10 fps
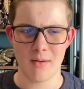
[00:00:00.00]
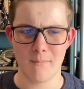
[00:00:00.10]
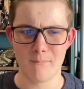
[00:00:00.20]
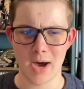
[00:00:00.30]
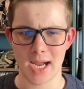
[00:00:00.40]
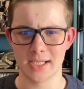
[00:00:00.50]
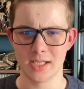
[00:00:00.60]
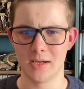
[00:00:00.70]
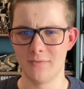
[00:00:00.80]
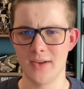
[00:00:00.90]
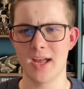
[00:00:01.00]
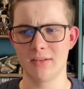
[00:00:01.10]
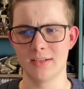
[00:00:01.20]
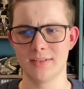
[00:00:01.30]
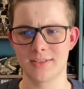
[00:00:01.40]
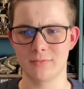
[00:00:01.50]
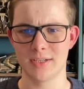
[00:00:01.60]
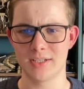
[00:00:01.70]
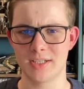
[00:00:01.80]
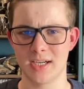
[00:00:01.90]
minor variants
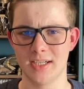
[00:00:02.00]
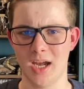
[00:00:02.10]
which I,